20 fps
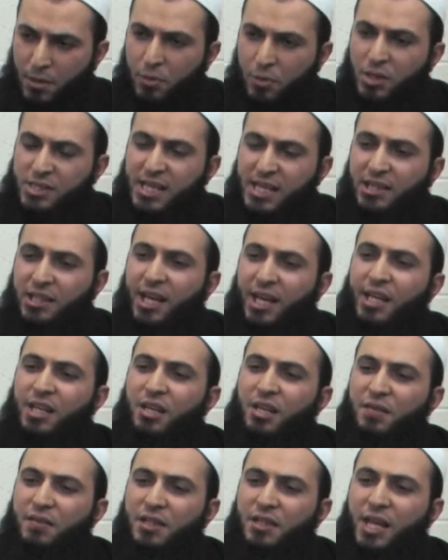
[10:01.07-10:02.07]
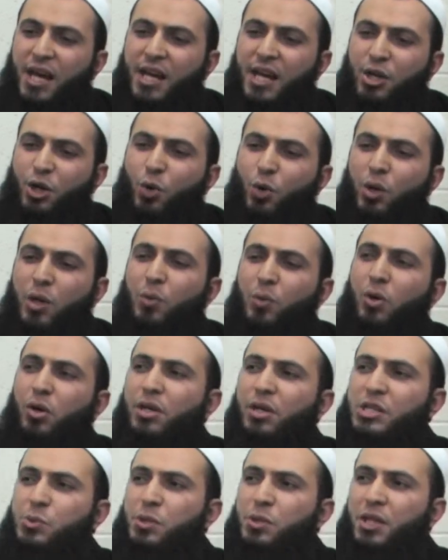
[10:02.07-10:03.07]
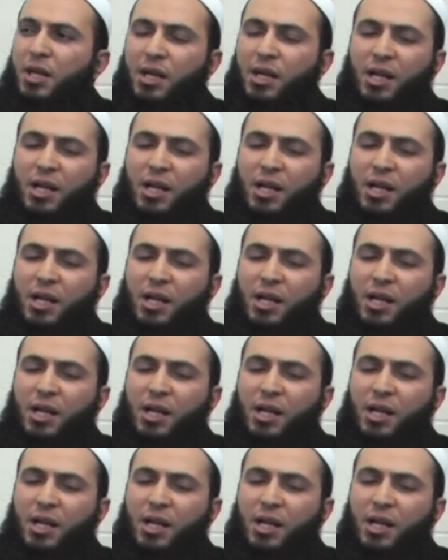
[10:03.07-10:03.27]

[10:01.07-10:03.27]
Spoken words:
Because at the end of the day, your reward is with